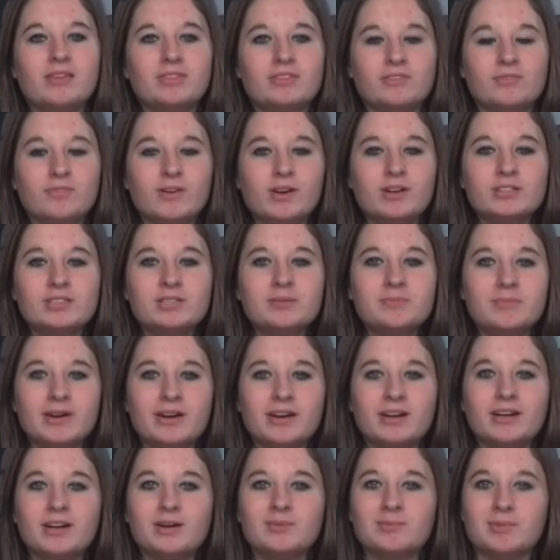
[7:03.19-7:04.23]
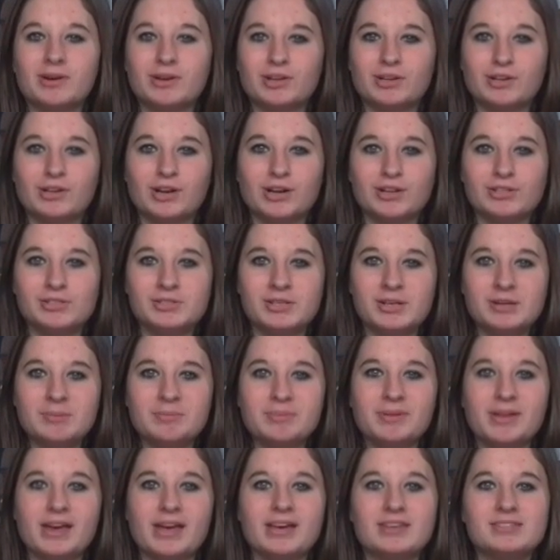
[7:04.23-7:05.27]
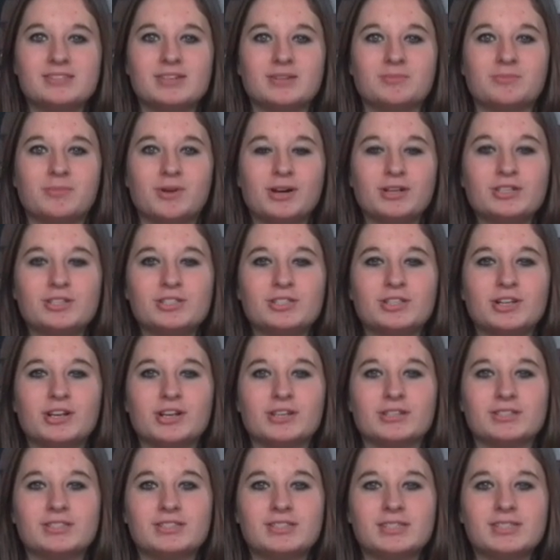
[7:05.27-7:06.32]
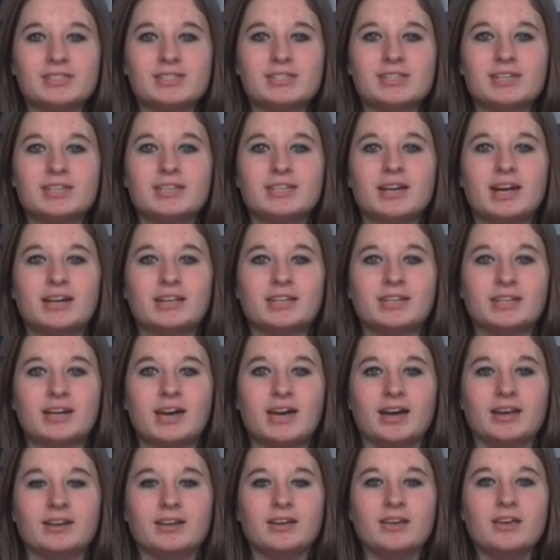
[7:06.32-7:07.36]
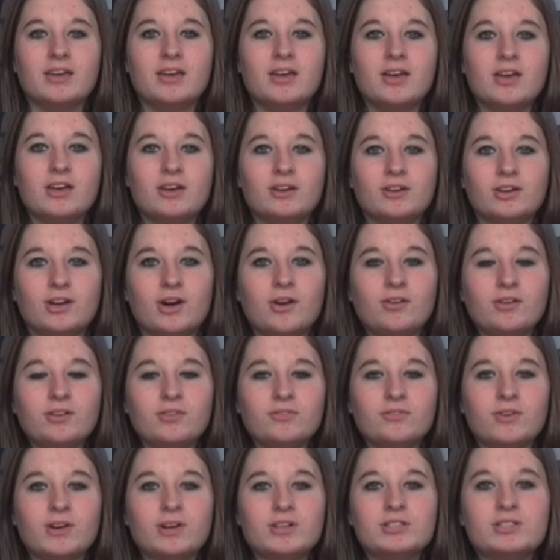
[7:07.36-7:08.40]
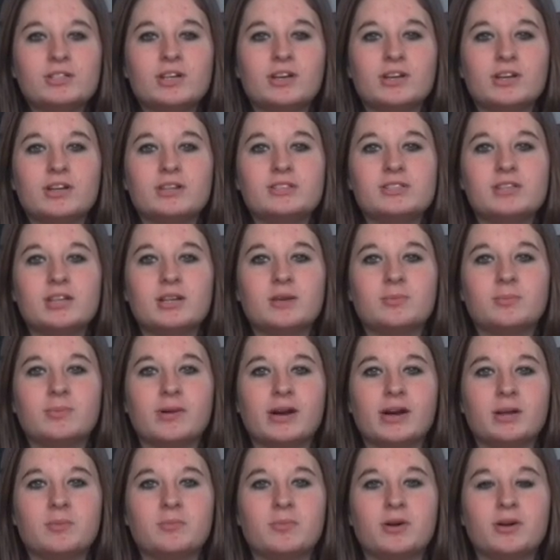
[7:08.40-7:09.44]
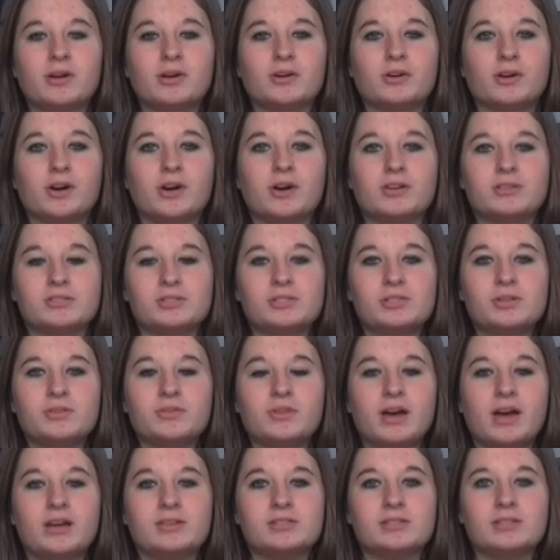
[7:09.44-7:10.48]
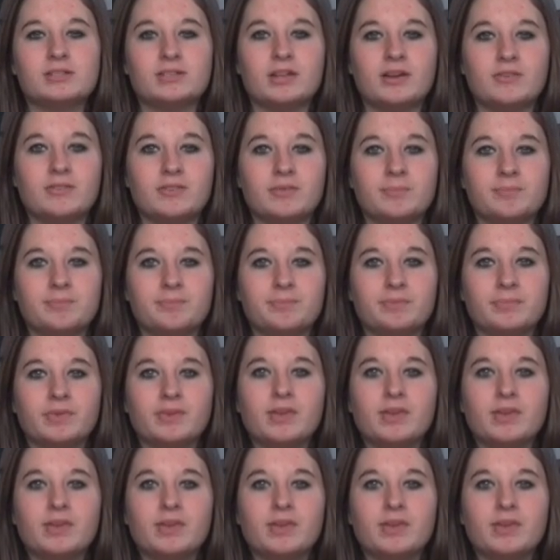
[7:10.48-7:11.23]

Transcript: The first American Mardi Gras took place on March 3, 1699. Nakona first started celebrating Mardi Gras in 2011.